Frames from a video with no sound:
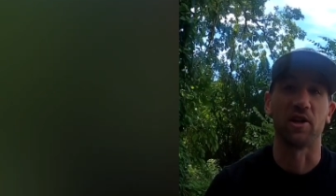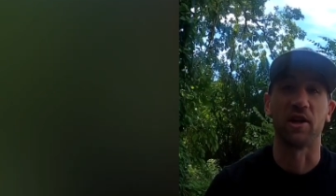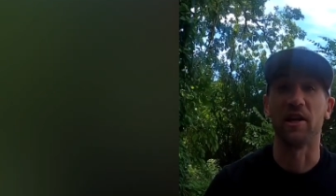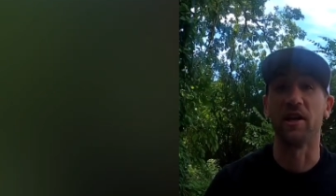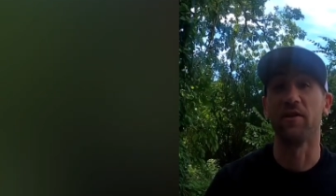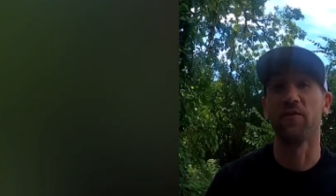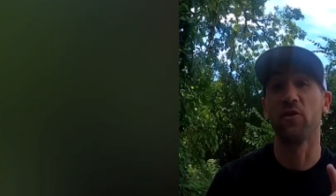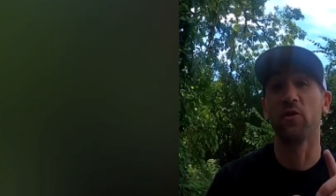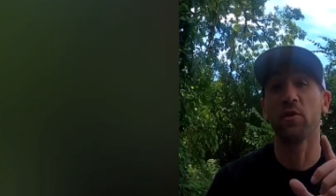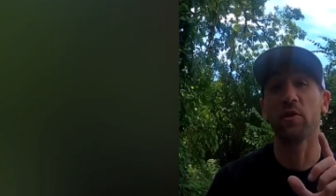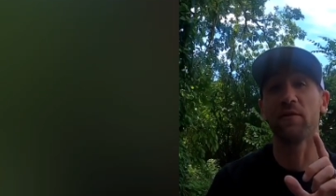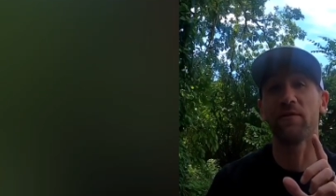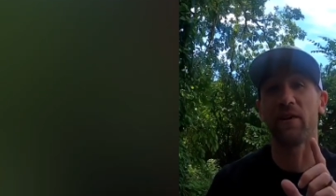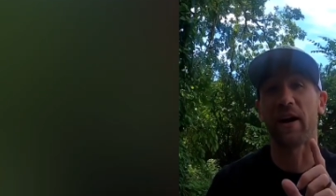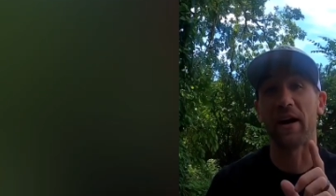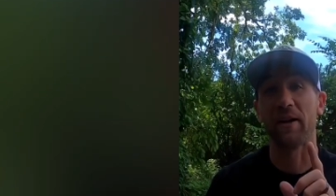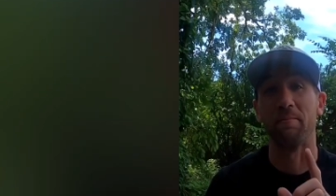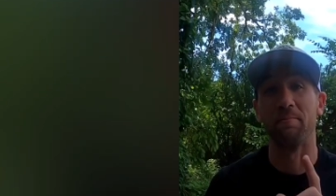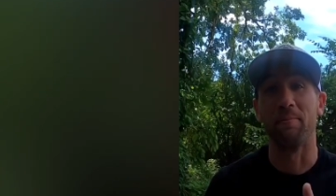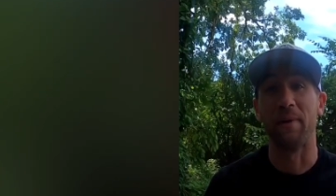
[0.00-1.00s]
and if you can
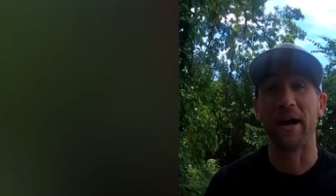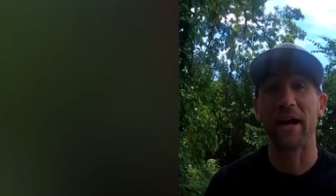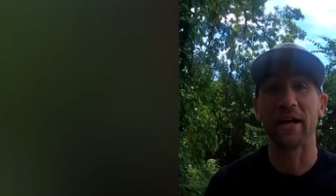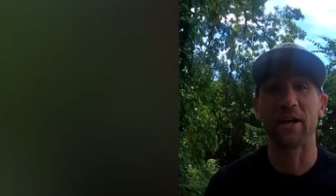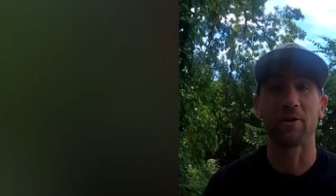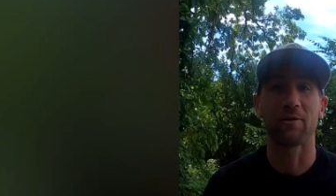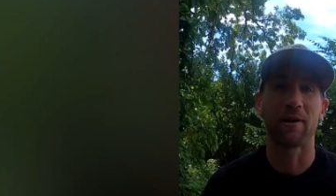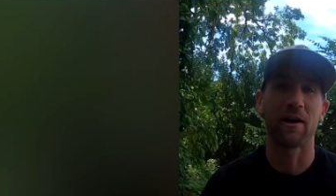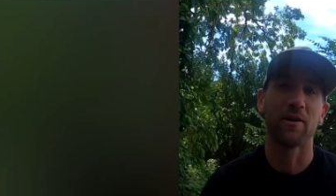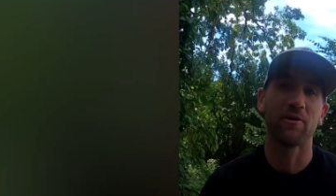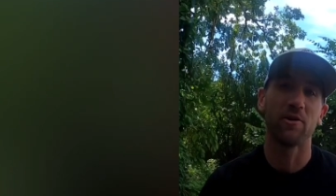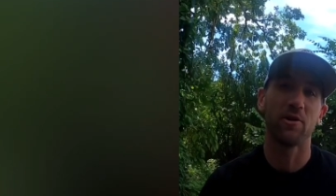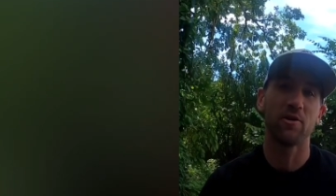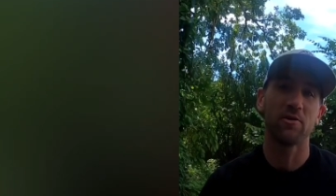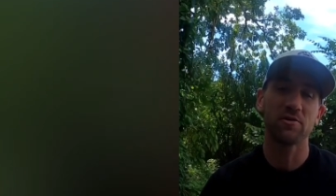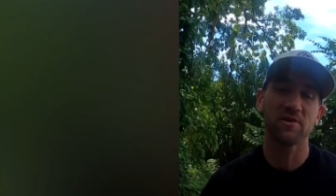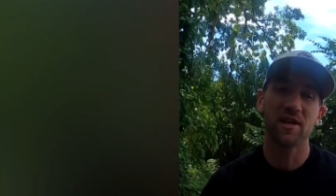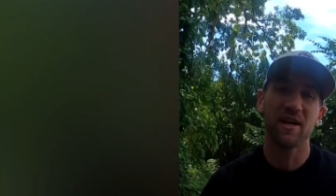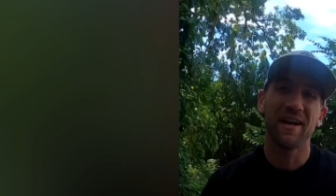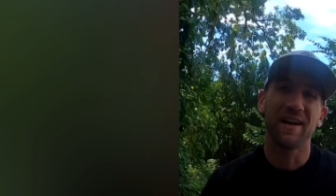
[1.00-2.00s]
find bait around
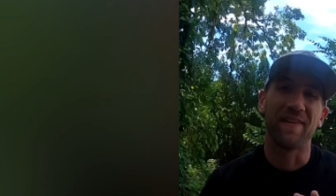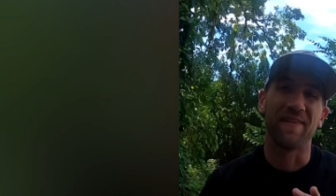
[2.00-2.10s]
those,